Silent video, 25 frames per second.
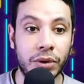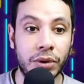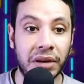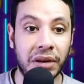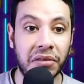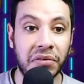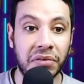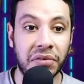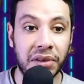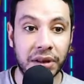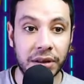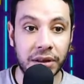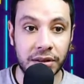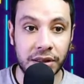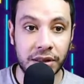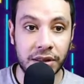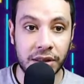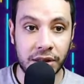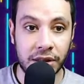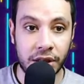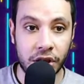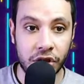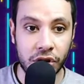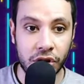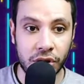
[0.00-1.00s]
can fill this
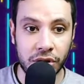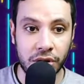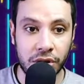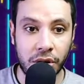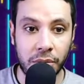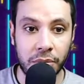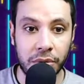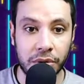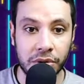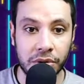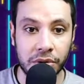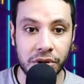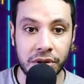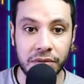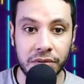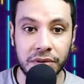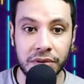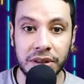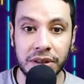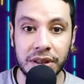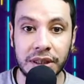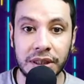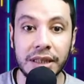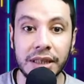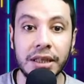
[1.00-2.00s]
section number
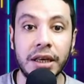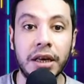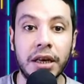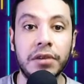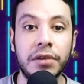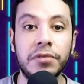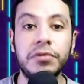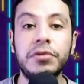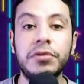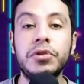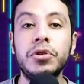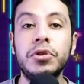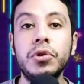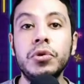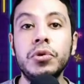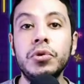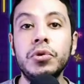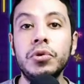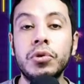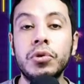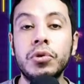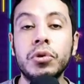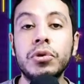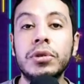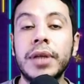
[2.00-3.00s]
17 if you
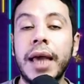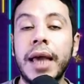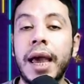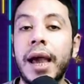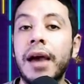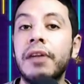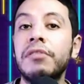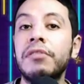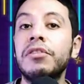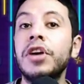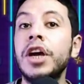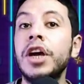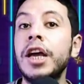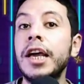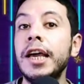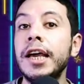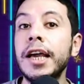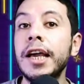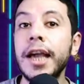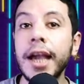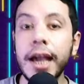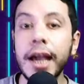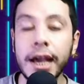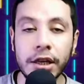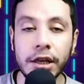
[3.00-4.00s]
don't have
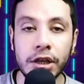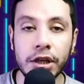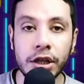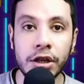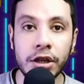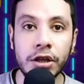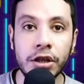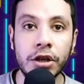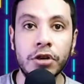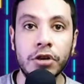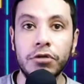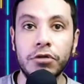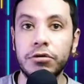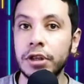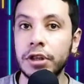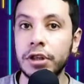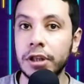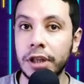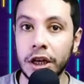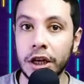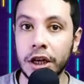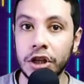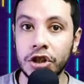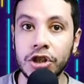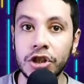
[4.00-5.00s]
any
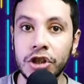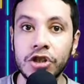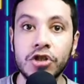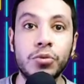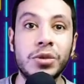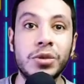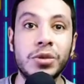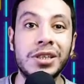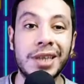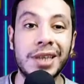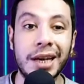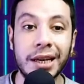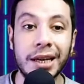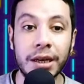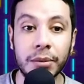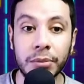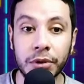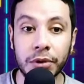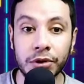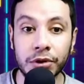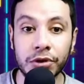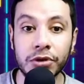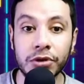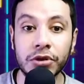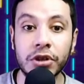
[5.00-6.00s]
relations with any
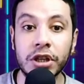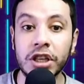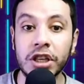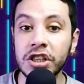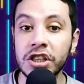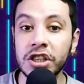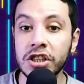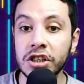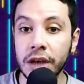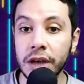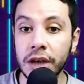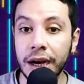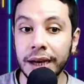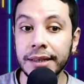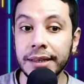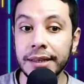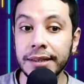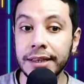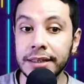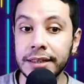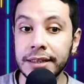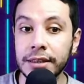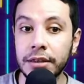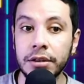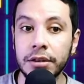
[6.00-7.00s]
person inside
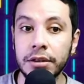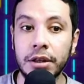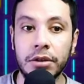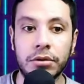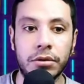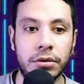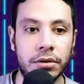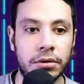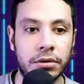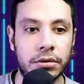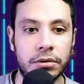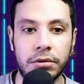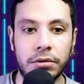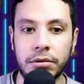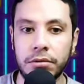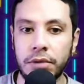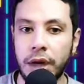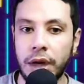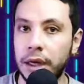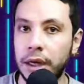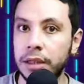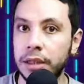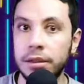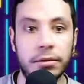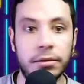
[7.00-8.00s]
this area. Don't
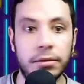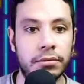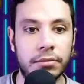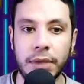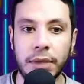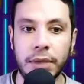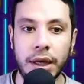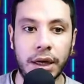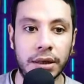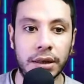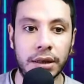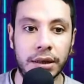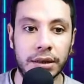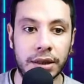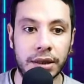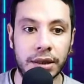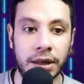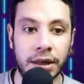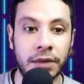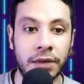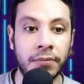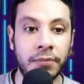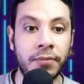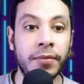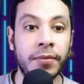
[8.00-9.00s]
write anything.